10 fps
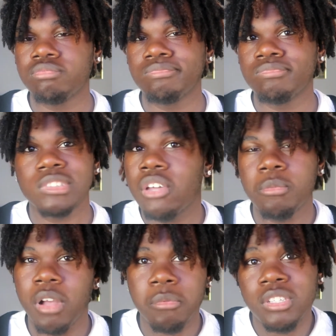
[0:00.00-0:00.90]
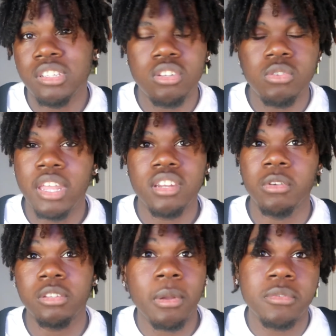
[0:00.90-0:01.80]
I don't probably need to do that
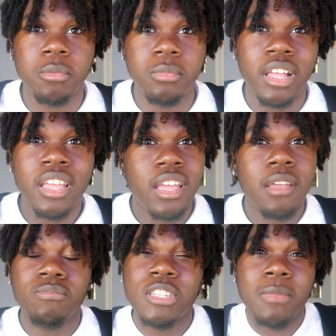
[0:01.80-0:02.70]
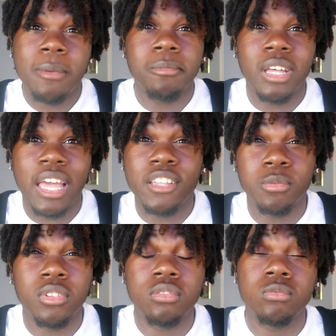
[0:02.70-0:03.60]
anyway. It's probably just gonna be this might be my
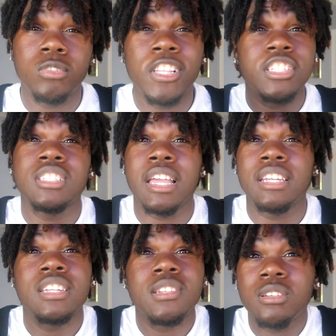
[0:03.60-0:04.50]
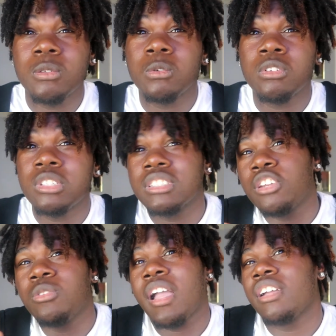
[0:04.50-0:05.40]
last one. Unless it's like, unless I
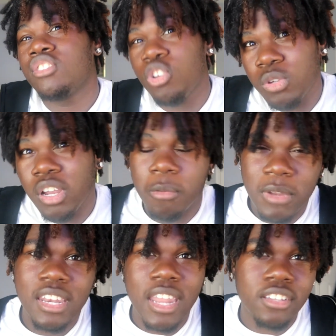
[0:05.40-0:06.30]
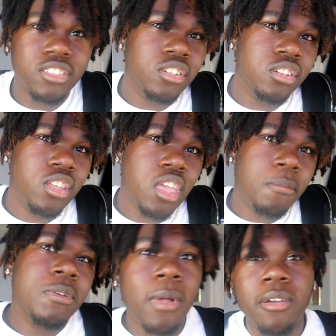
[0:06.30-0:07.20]
do like a 2-year update next year.
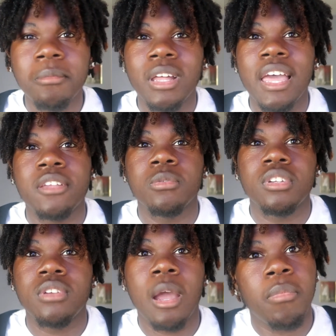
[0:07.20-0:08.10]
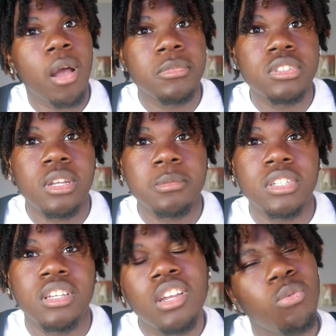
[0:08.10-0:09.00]
But it's probably gonna be my last one, I promise, you know what I'm
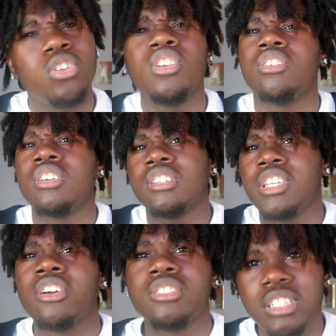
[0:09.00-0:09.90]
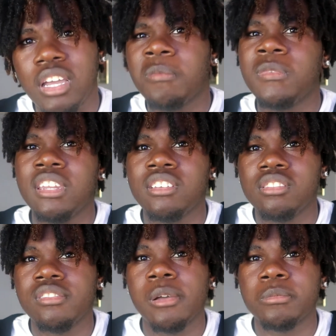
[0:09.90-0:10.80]
saying? Well, no, y'all gonna see the updated,
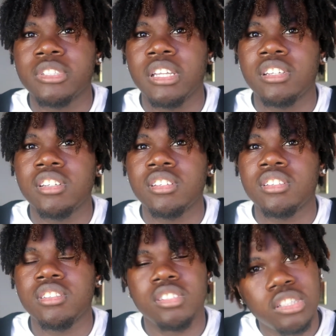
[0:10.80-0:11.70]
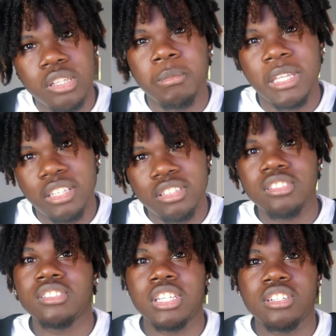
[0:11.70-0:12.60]
you know what I'm saying? The big
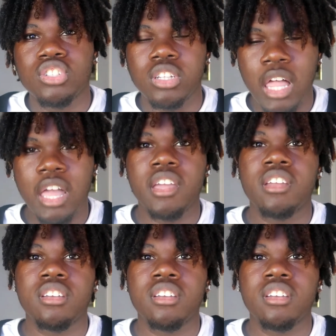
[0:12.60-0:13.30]
shit in July.